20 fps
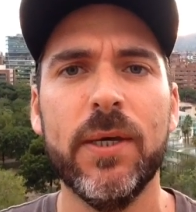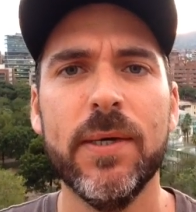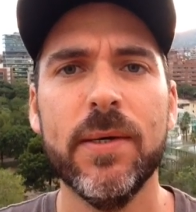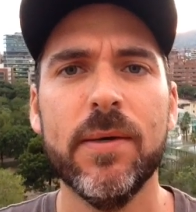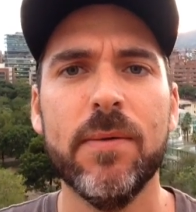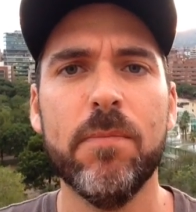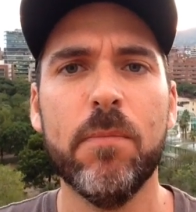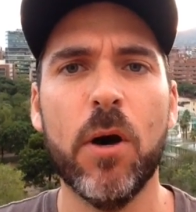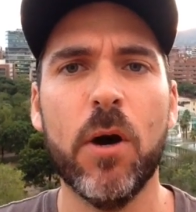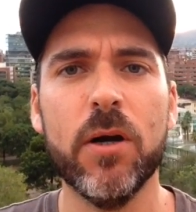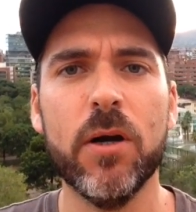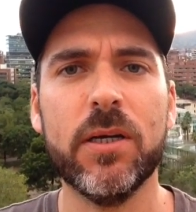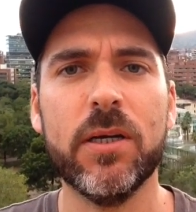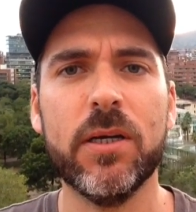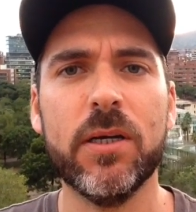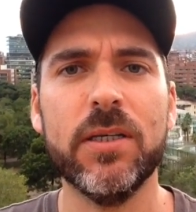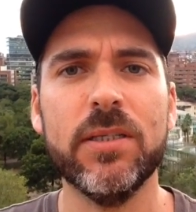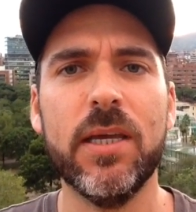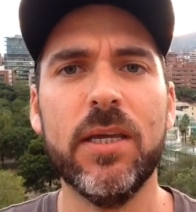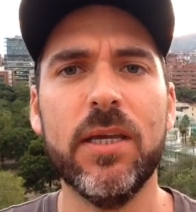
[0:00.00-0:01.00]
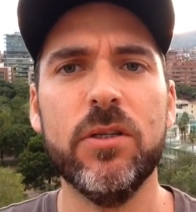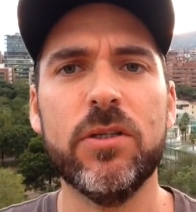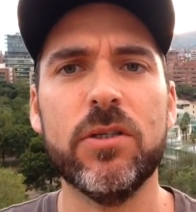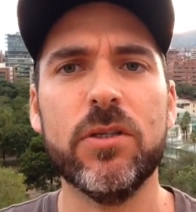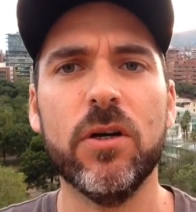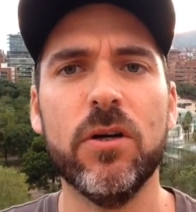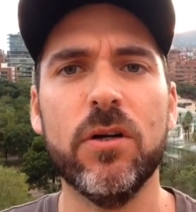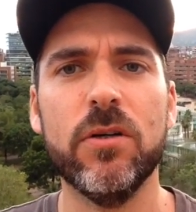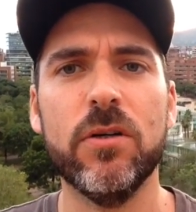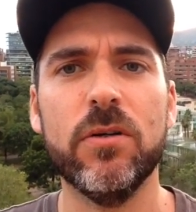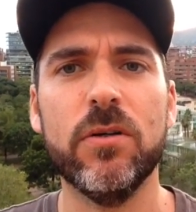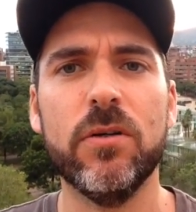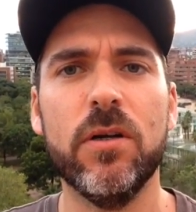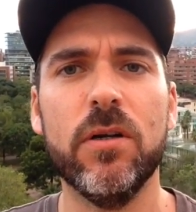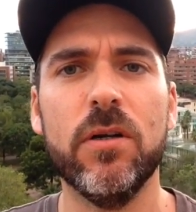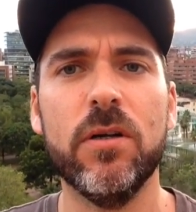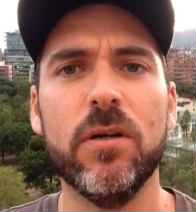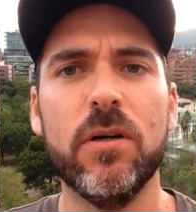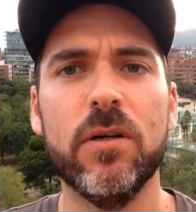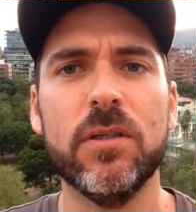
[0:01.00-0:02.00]
Mark is saying, good start
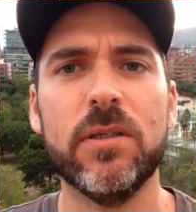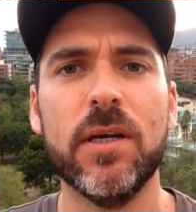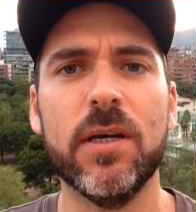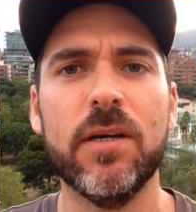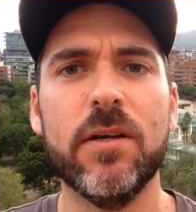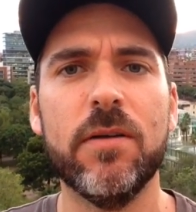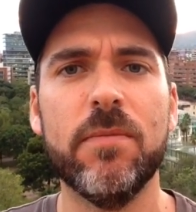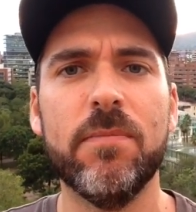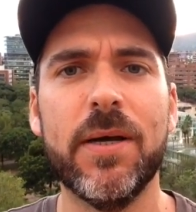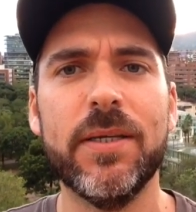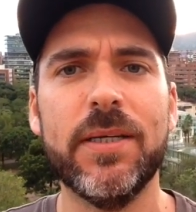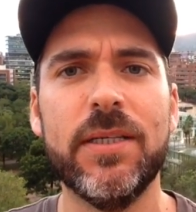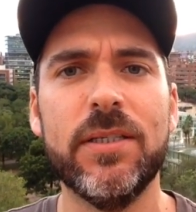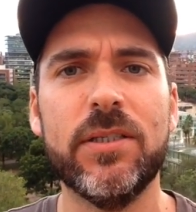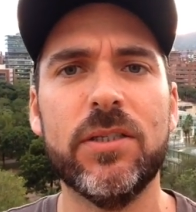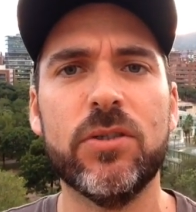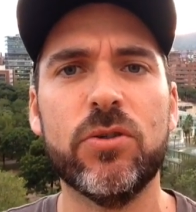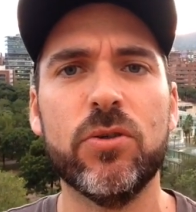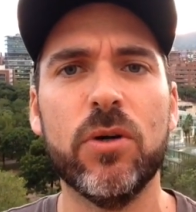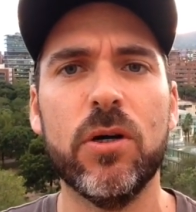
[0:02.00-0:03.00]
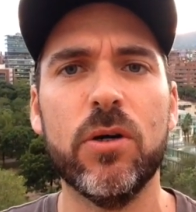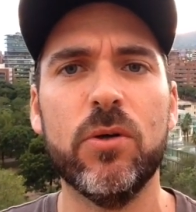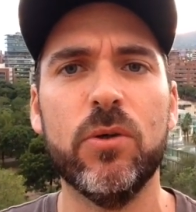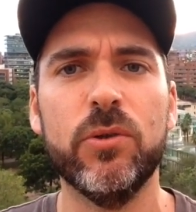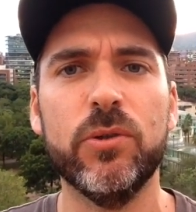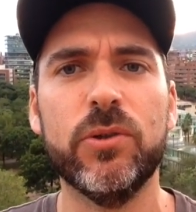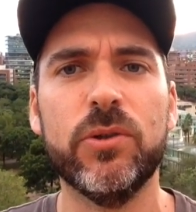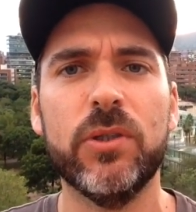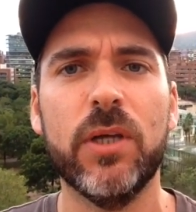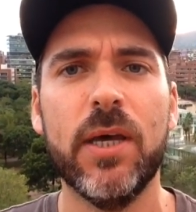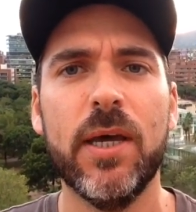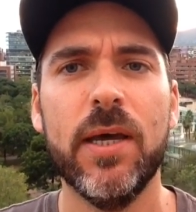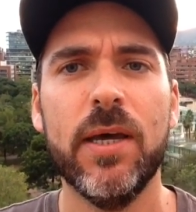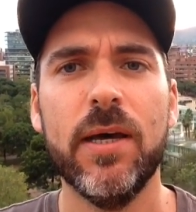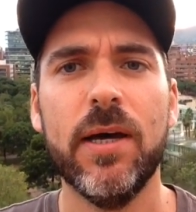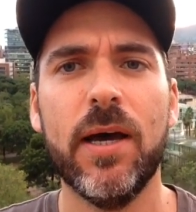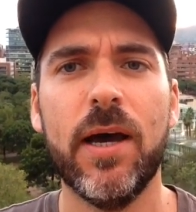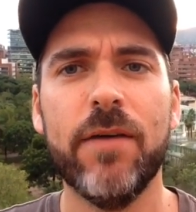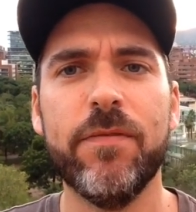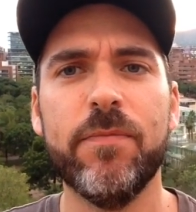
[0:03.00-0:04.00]
alongside of Madrid's struggles
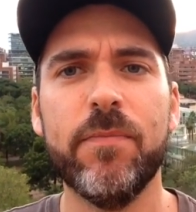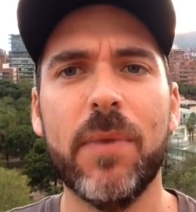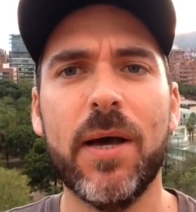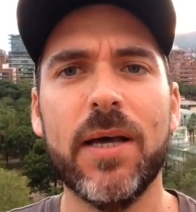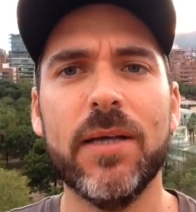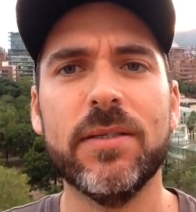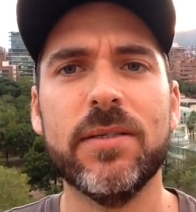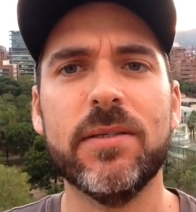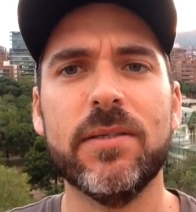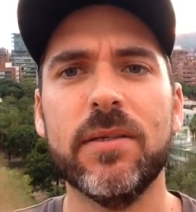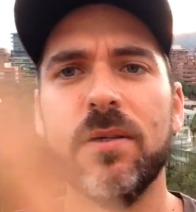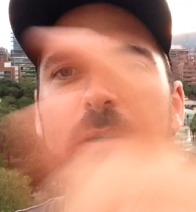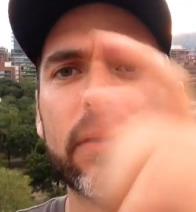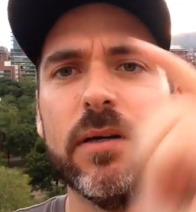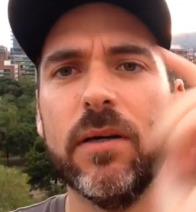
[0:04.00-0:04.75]
have masked